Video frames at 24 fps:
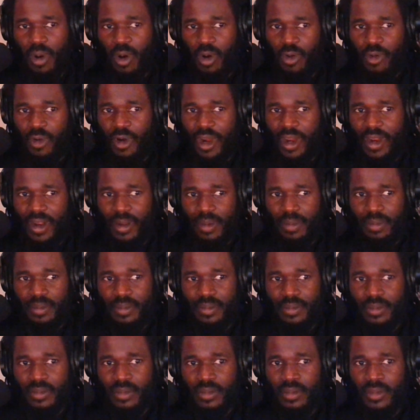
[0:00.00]
program.
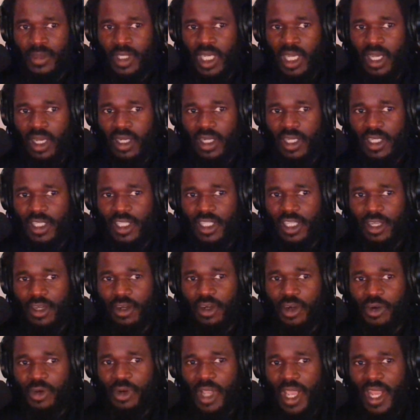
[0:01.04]

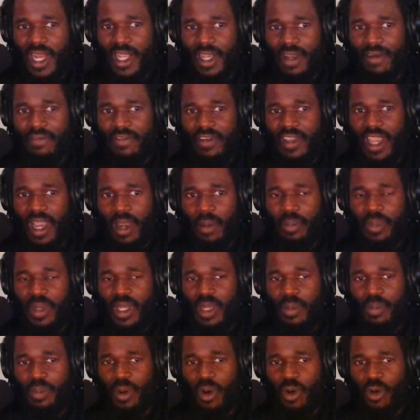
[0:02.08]
Consider creating a
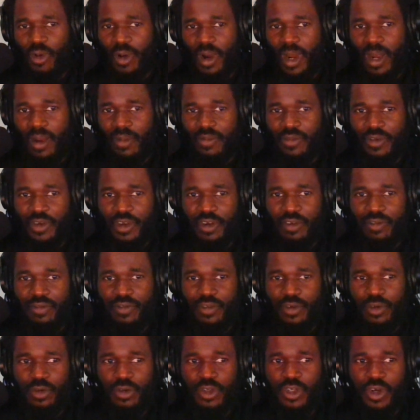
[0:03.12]
VIP program for your
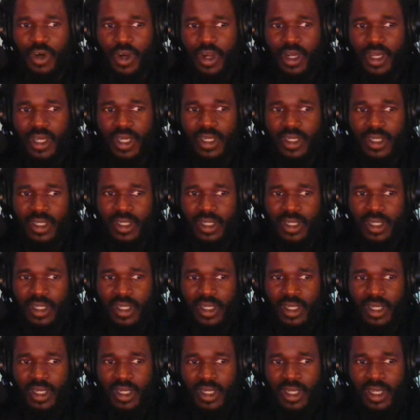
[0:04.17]
food truck.
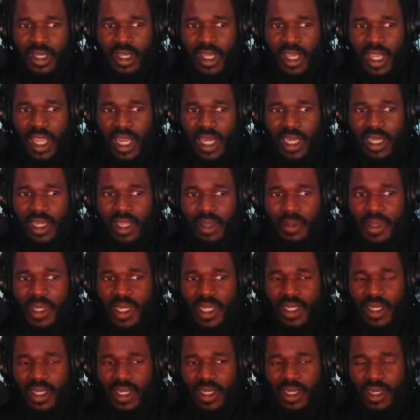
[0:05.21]

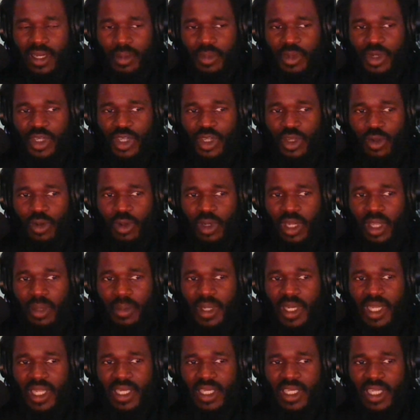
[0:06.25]
Number 2,
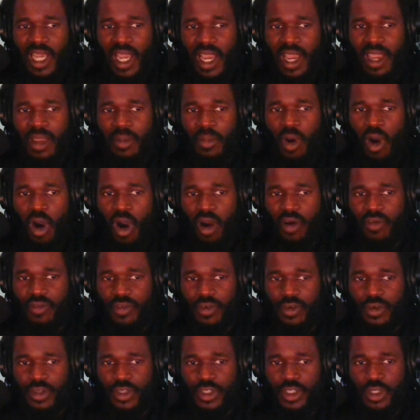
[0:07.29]
limited time
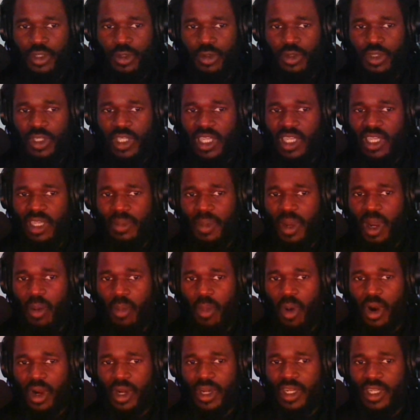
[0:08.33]
offers. Use email
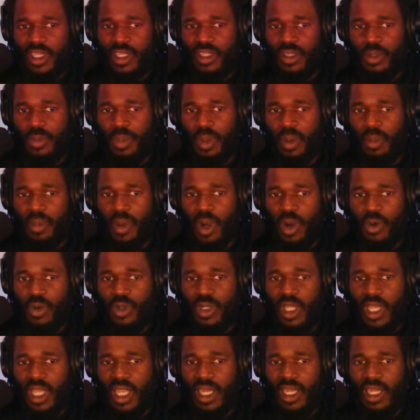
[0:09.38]
marketing to promote
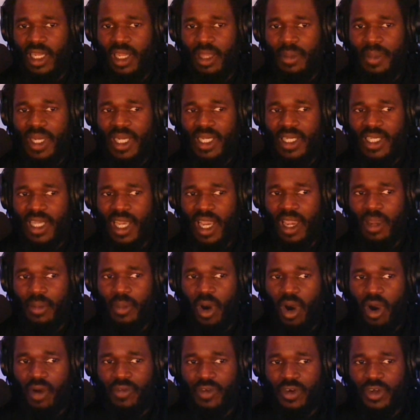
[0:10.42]
limited time
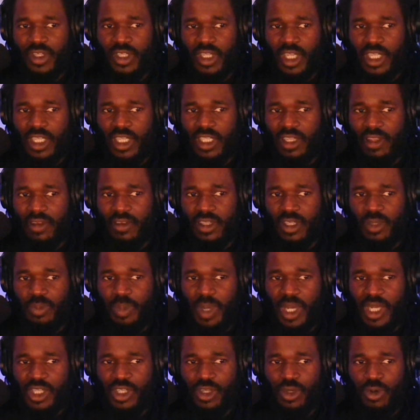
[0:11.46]
offers such as a
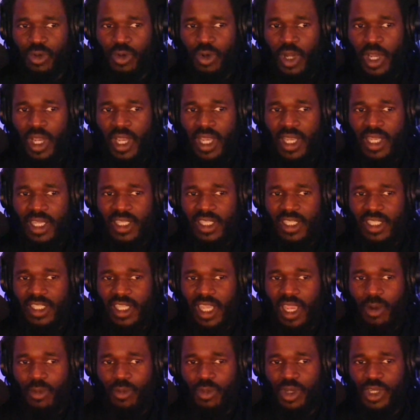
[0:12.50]
special
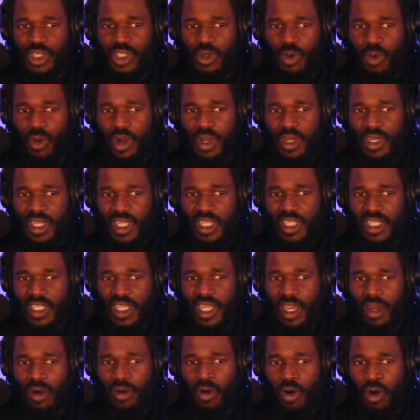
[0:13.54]
sandwich or a
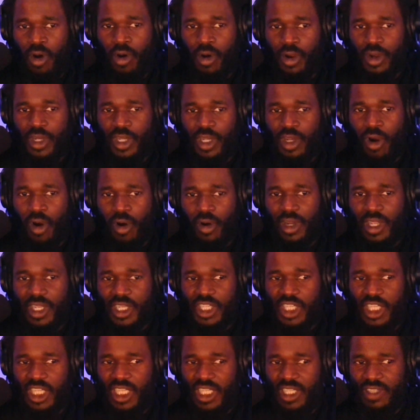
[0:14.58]
discount on garlic
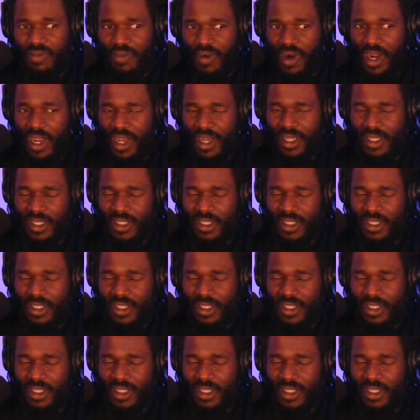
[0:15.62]
cheese fries.